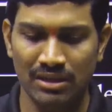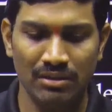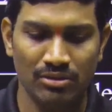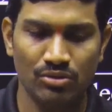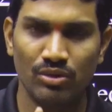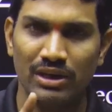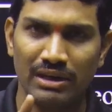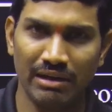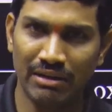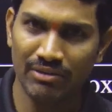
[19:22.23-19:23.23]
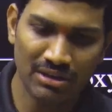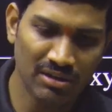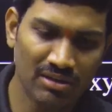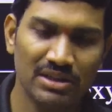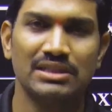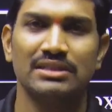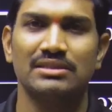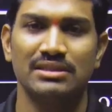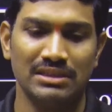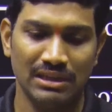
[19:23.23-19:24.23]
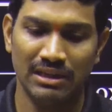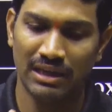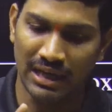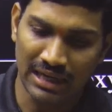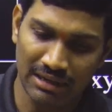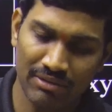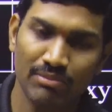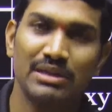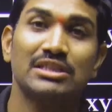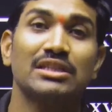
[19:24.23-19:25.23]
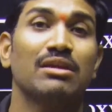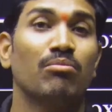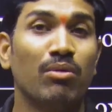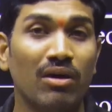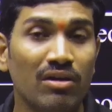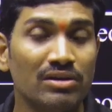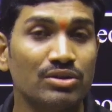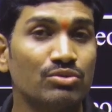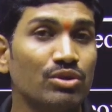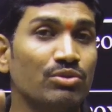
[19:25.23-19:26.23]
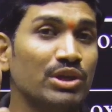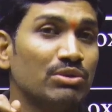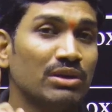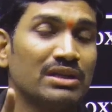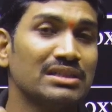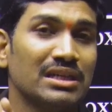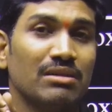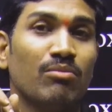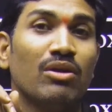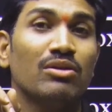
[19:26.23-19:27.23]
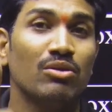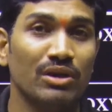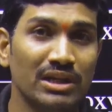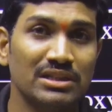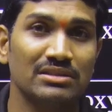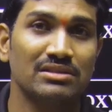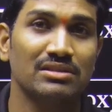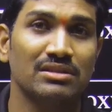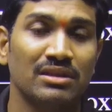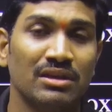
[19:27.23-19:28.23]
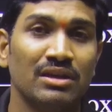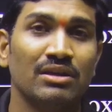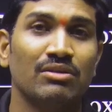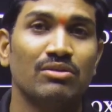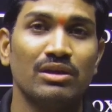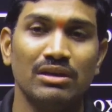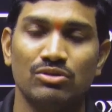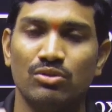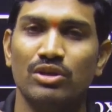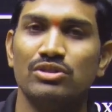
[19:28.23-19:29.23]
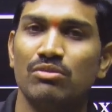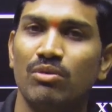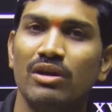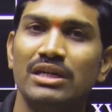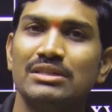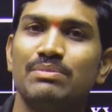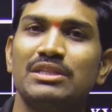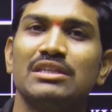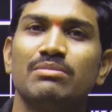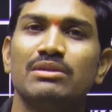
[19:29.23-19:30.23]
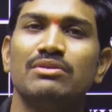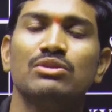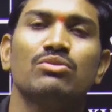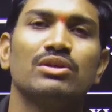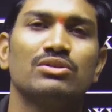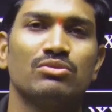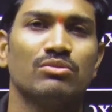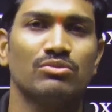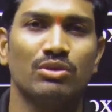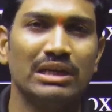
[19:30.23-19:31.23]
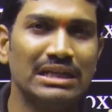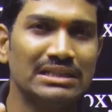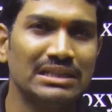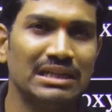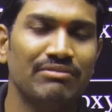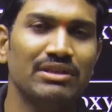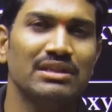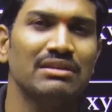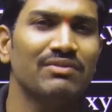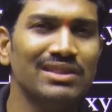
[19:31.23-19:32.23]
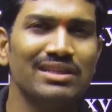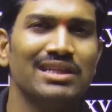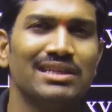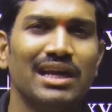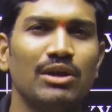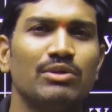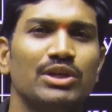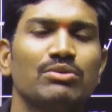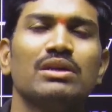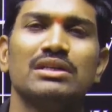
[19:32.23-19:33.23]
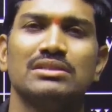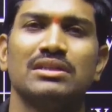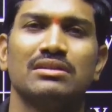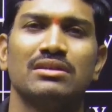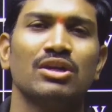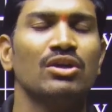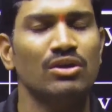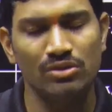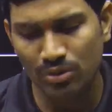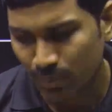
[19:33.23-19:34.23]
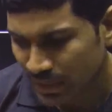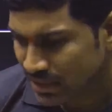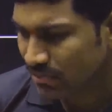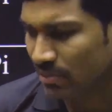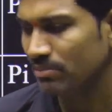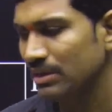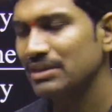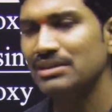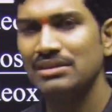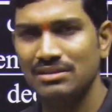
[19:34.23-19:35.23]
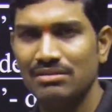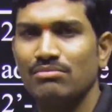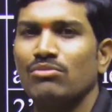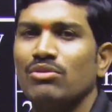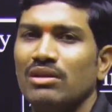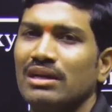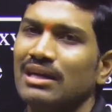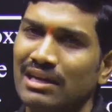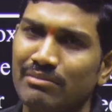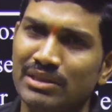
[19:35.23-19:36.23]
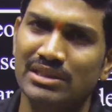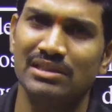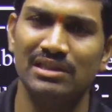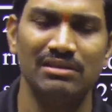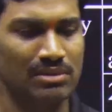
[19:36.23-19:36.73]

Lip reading: So here I will draw the structures and I will mention the bonds. So you need to understand the bond locations. Okay, so and so bond is present between so and so. So each and everything with detail you need to understand. So please remember, this is more like a chemistry thing,